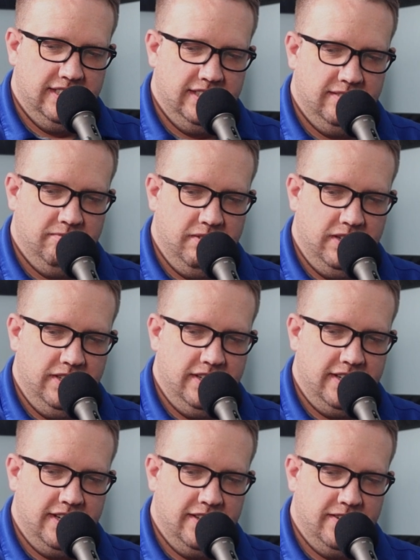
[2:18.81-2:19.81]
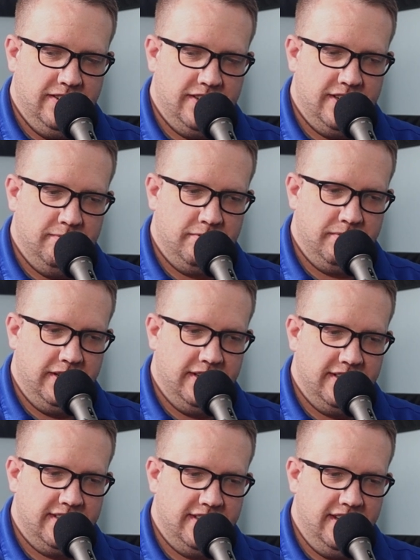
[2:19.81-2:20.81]
Welded together the ships. We get to
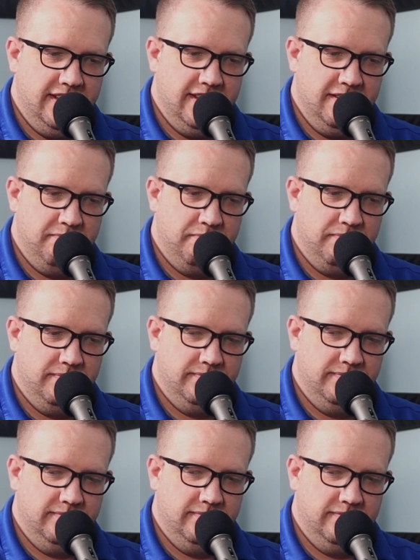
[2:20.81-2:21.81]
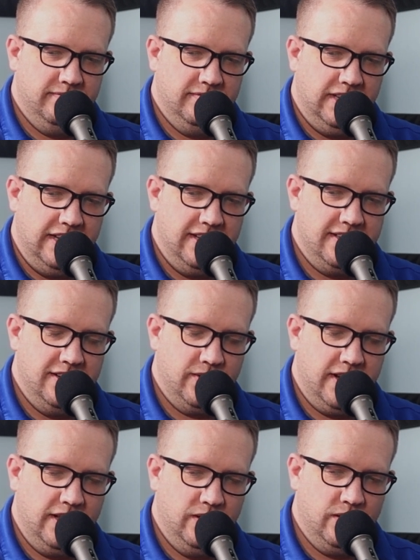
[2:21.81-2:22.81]
see the Cinder
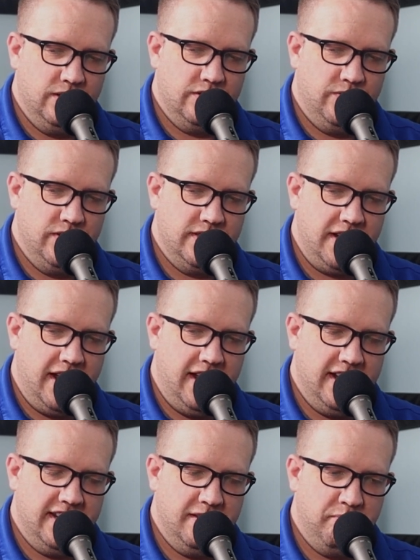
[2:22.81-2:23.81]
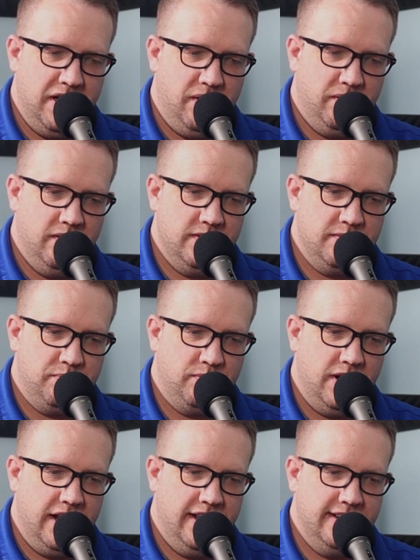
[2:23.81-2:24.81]
King learns firsthand the power of
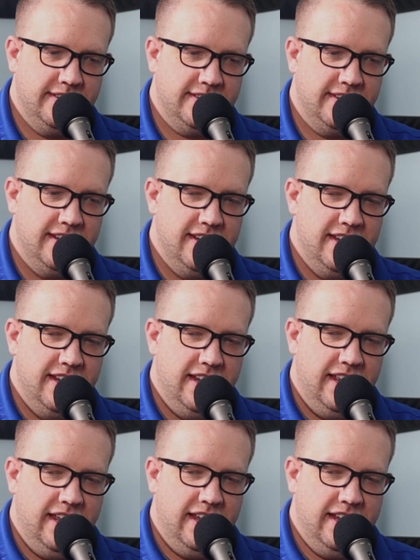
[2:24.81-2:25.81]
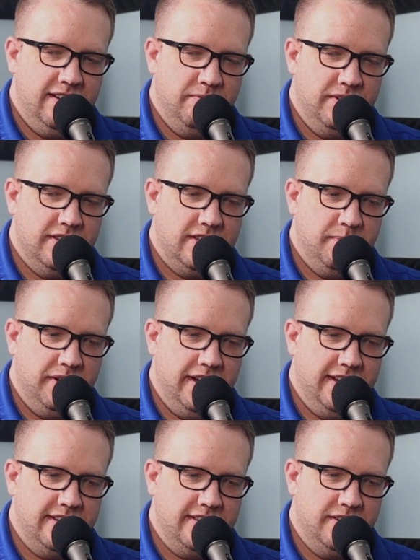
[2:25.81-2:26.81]
surprise, and when someone
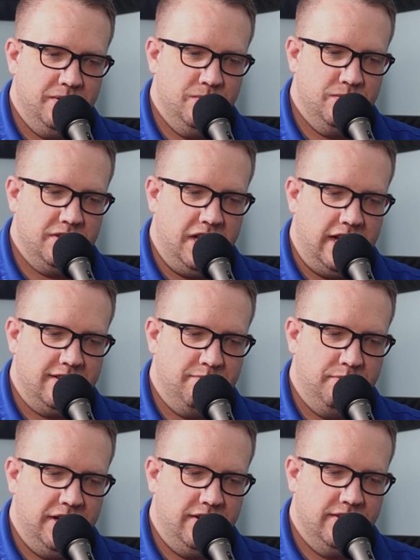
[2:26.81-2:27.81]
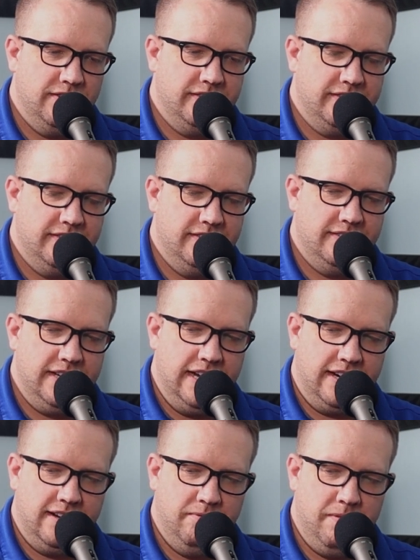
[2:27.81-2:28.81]
has new/better tech
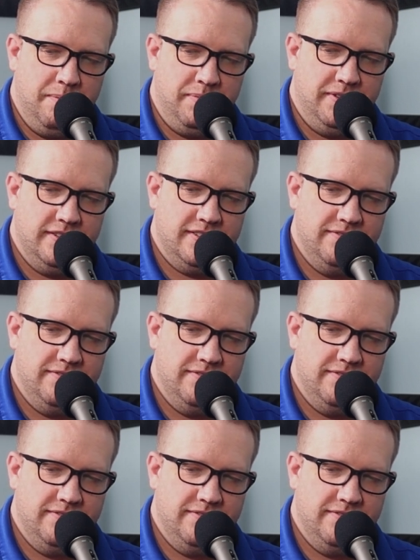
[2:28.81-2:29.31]
and weapons.